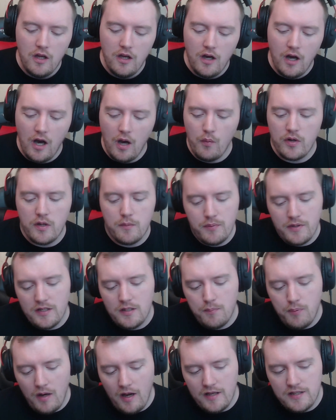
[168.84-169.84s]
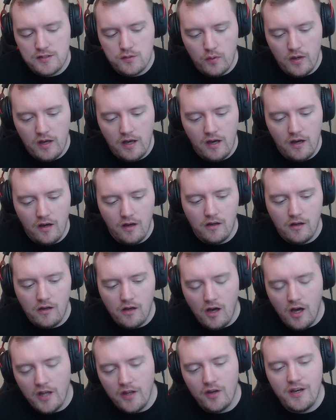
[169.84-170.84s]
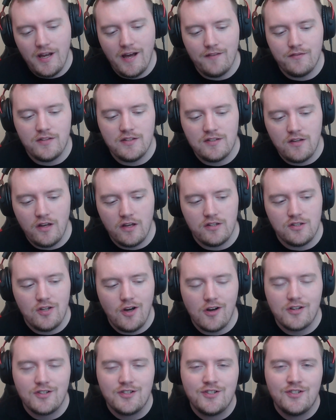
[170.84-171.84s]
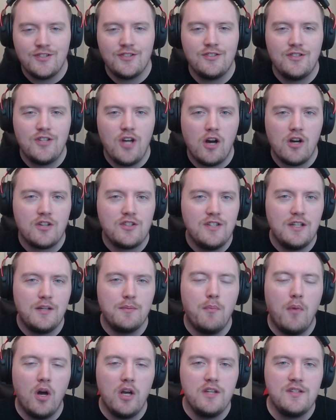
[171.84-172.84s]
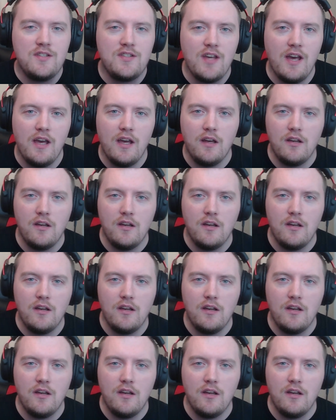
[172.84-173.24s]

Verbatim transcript: I want to be in a place where I don't have this like toxic mindset,